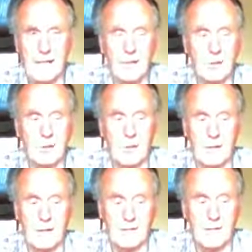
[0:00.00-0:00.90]
at Nuts
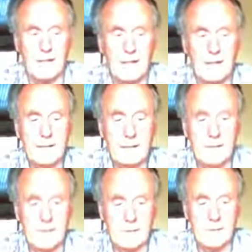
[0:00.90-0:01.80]
Corner, I think,
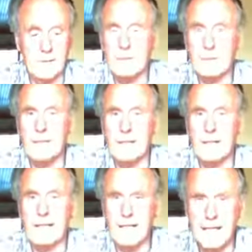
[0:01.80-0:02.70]
was about
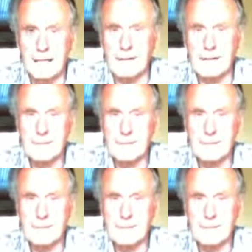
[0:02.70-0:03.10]
88